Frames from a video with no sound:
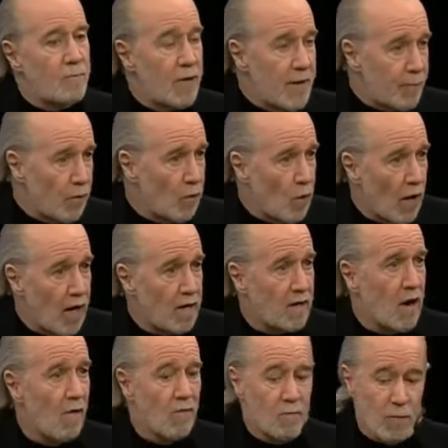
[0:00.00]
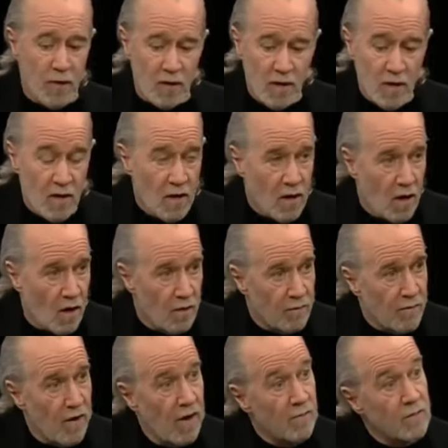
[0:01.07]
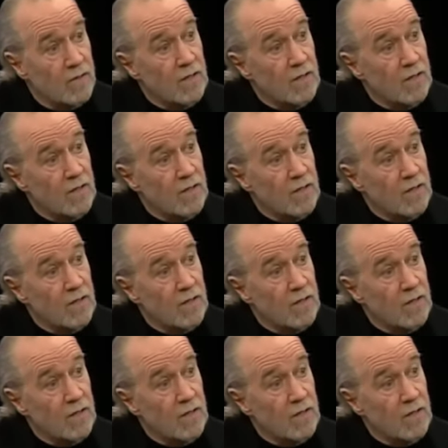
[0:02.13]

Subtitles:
And people who hate government are involved